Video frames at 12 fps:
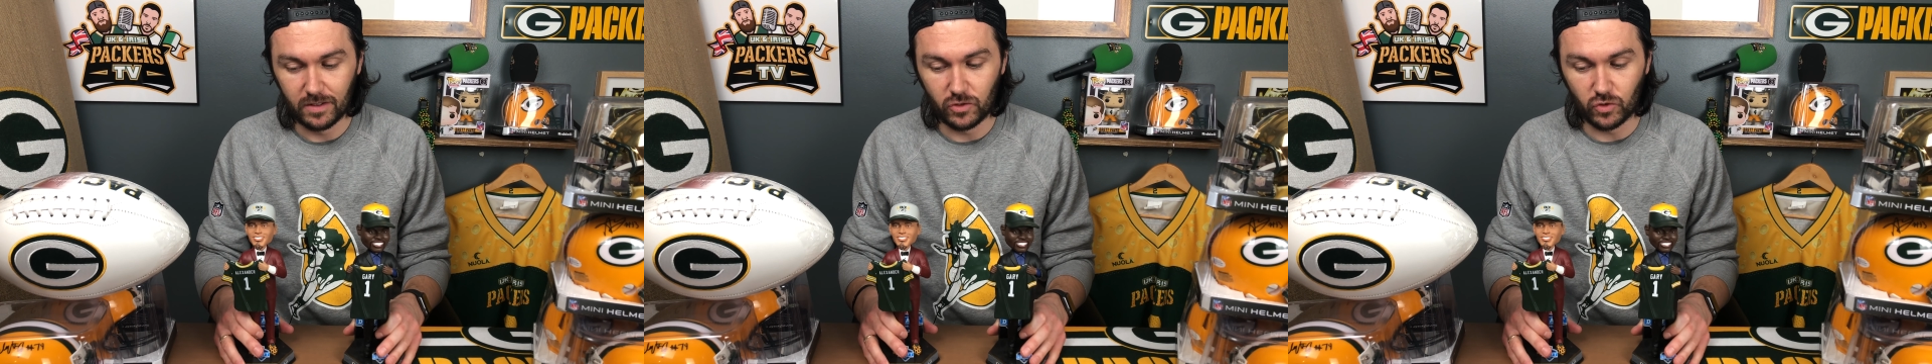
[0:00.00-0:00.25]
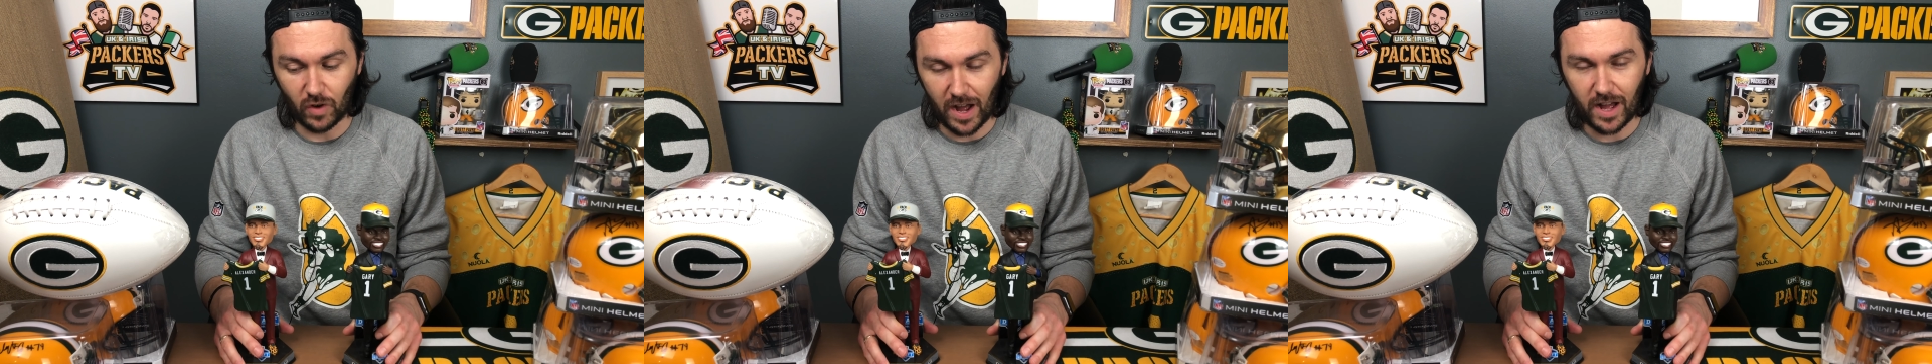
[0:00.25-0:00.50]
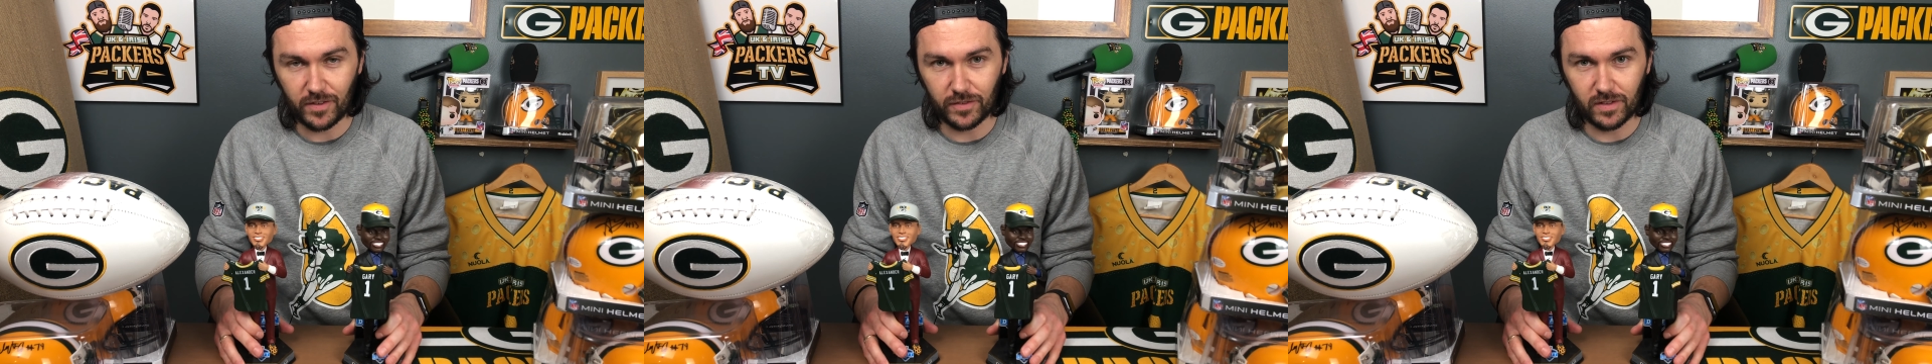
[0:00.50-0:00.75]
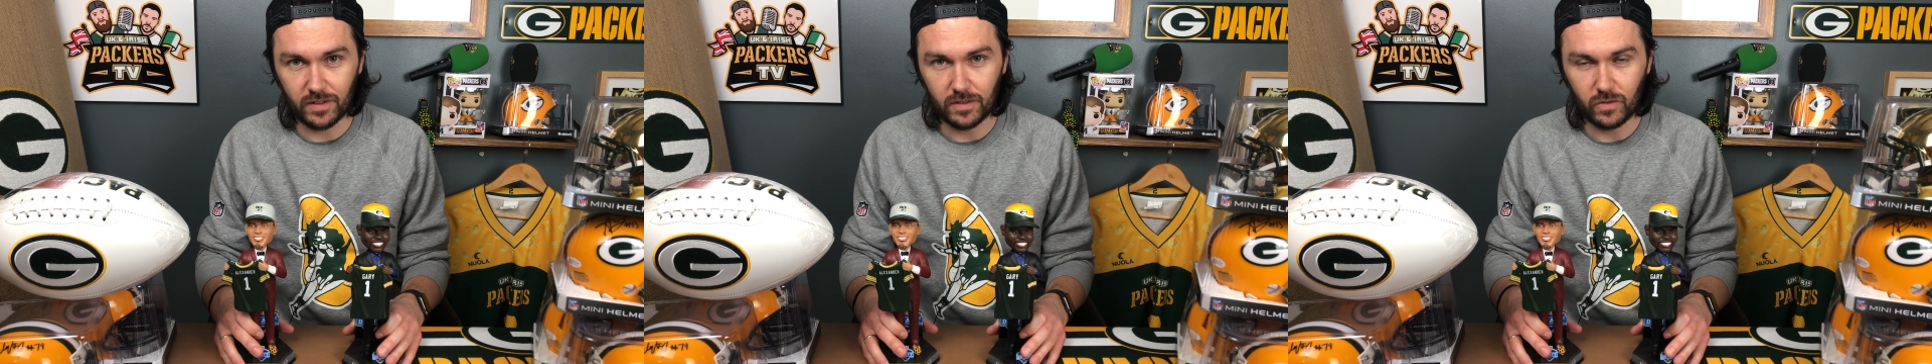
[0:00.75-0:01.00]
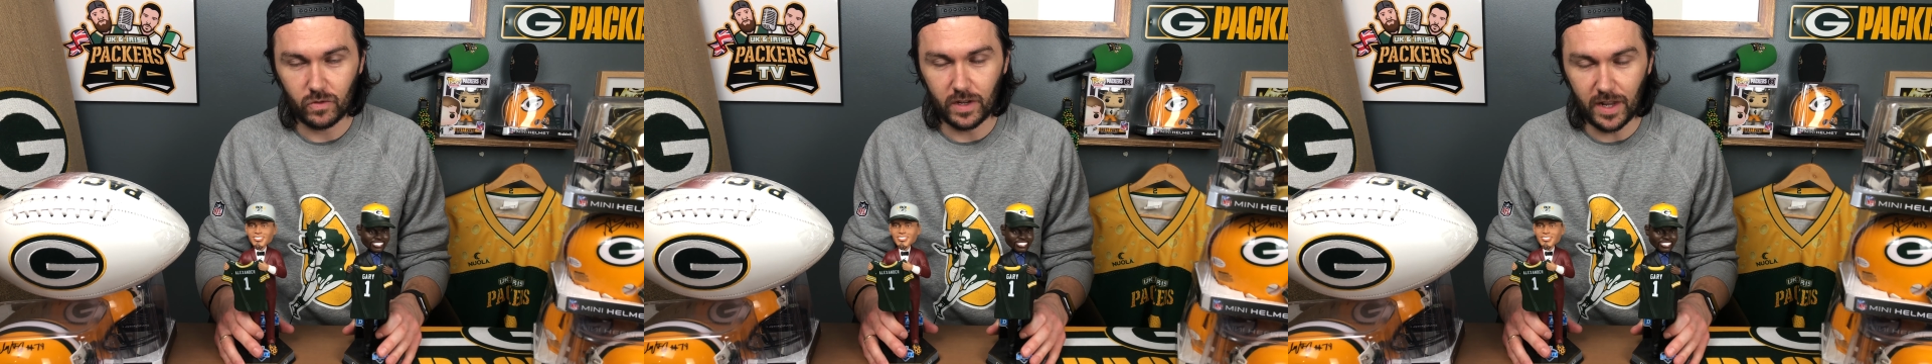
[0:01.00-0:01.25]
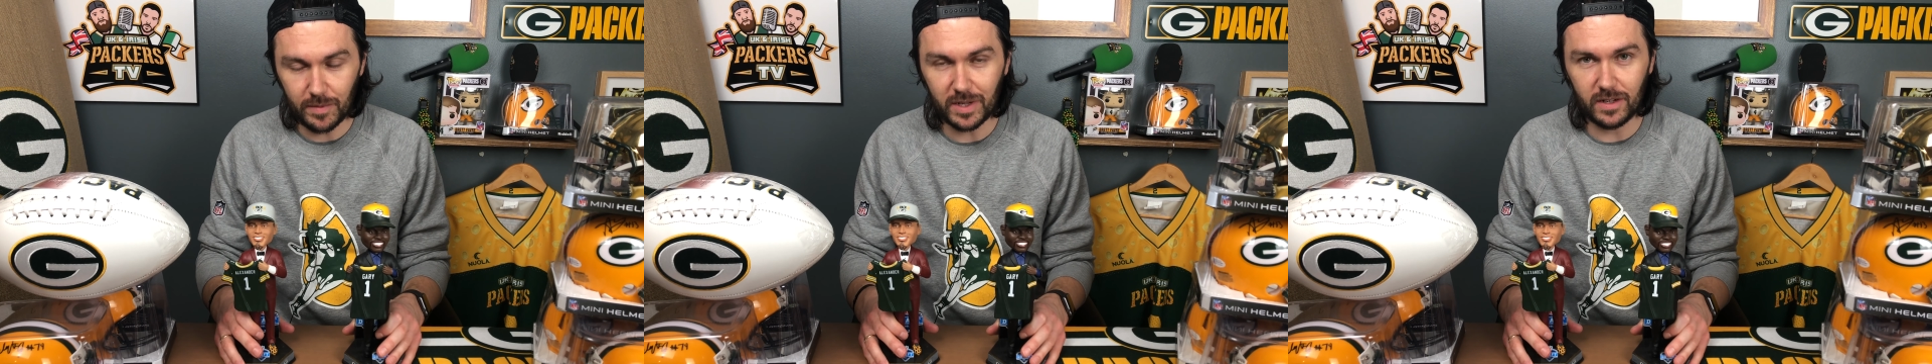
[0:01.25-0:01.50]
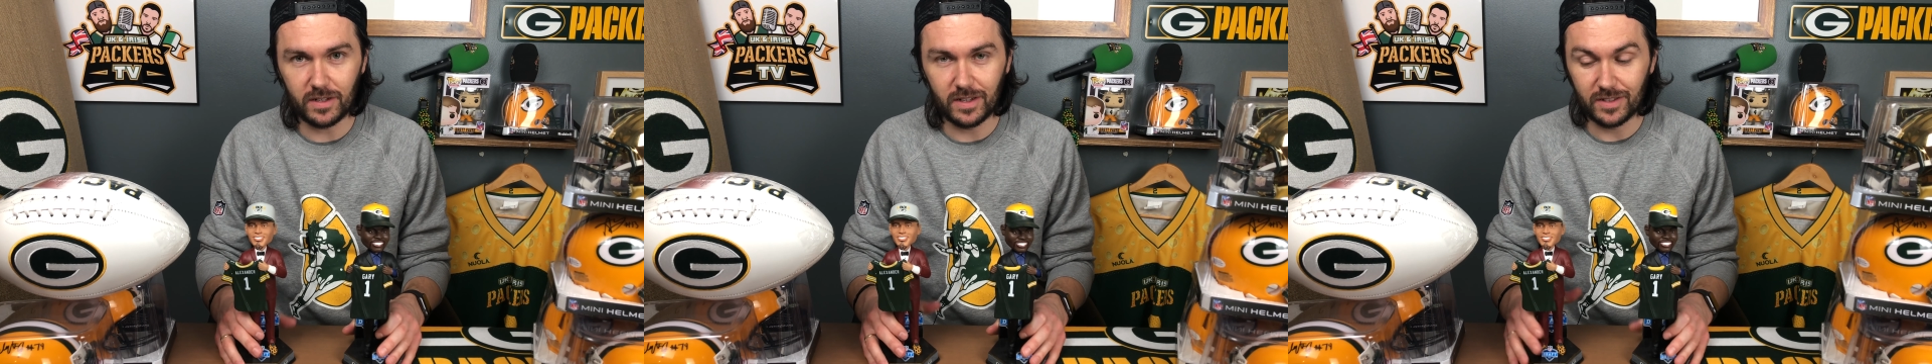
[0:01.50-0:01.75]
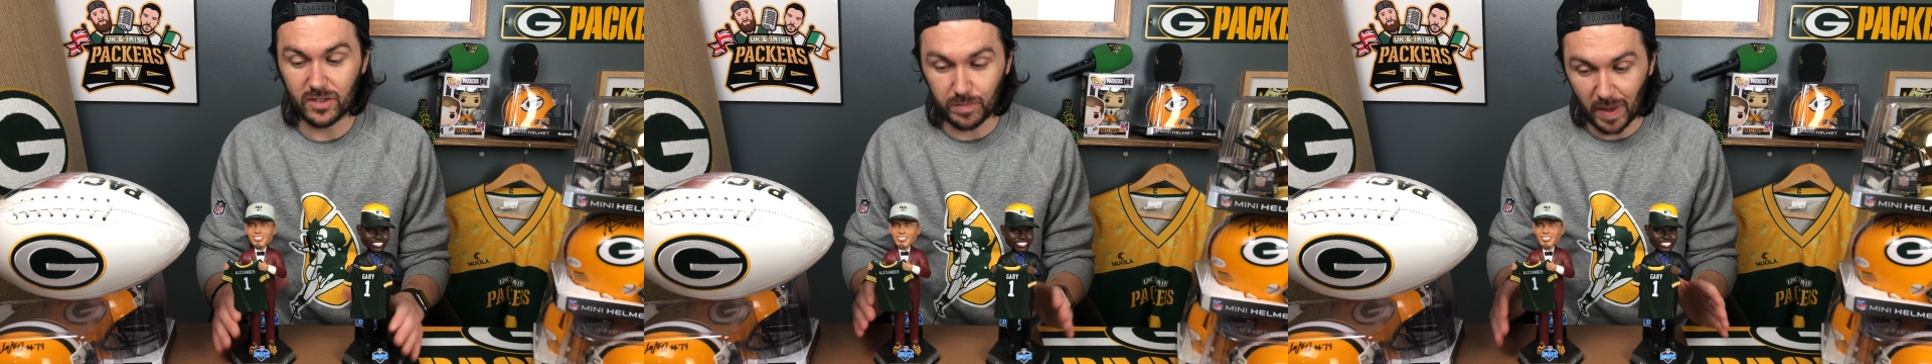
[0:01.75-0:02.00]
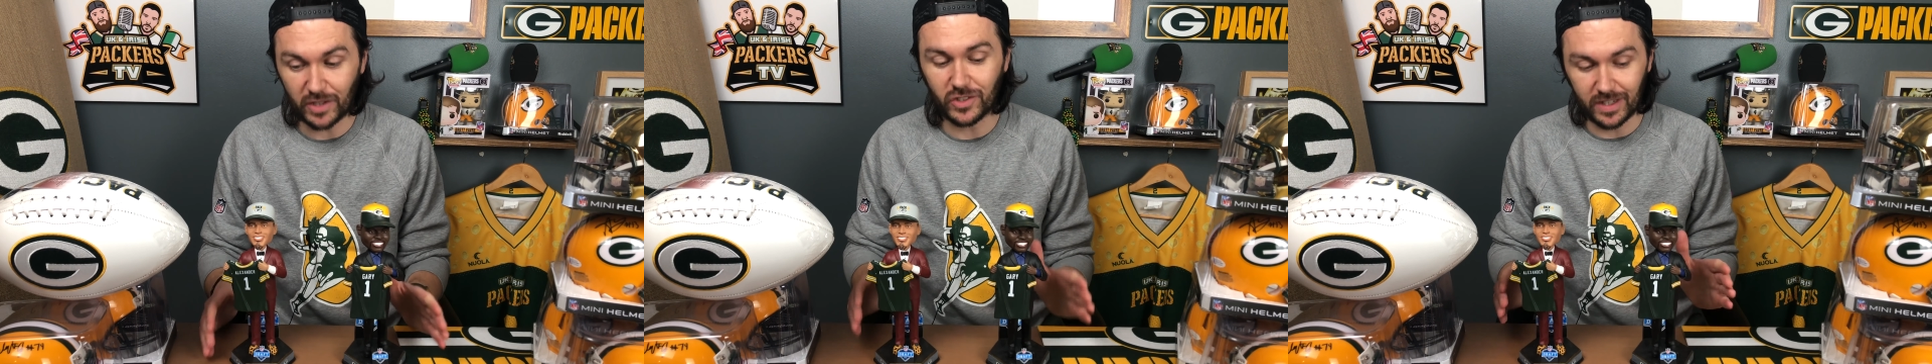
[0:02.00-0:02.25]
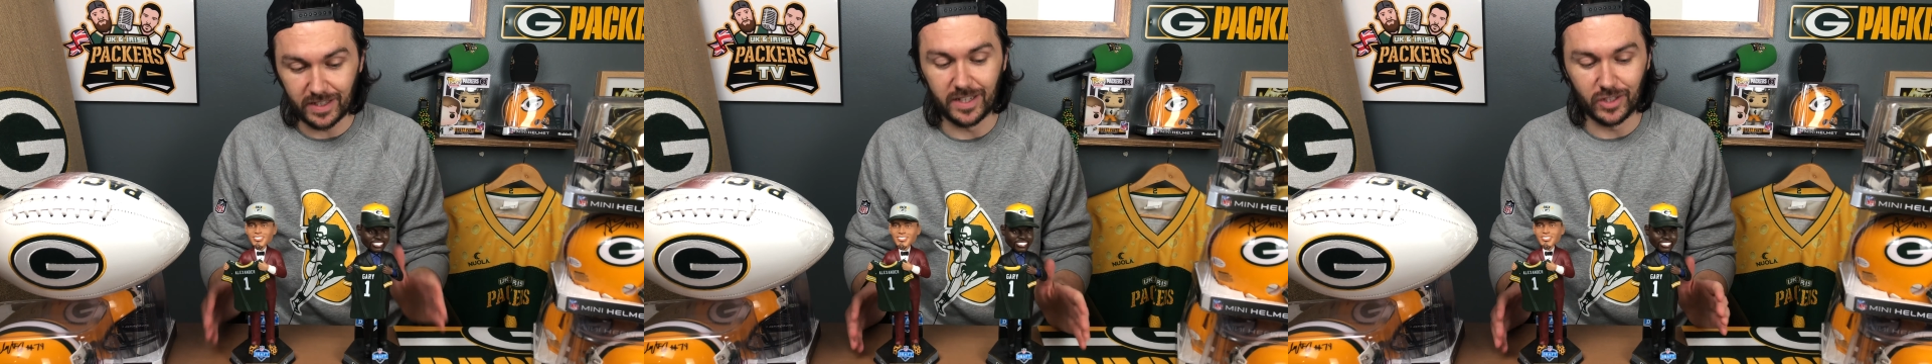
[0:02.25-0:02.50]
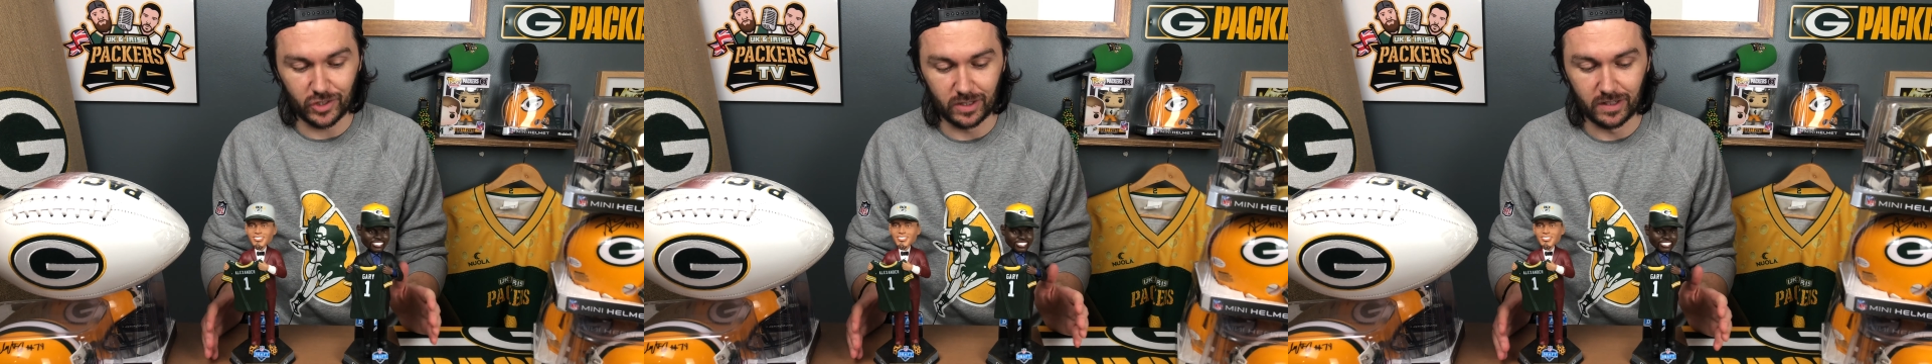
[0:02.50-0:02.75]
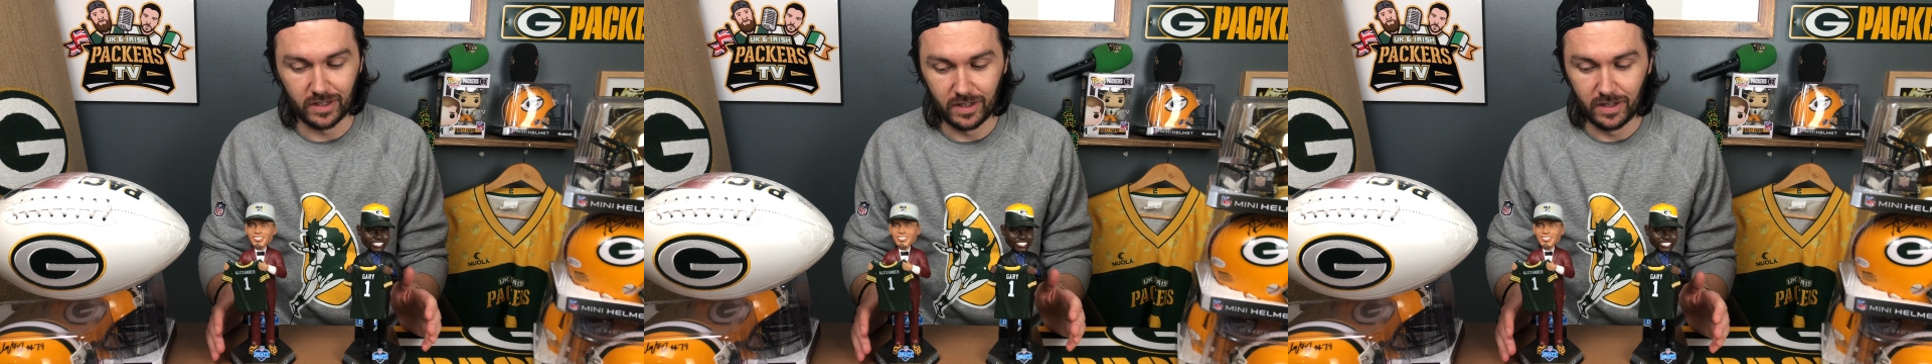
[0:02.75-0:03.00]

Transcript: draft limited special edition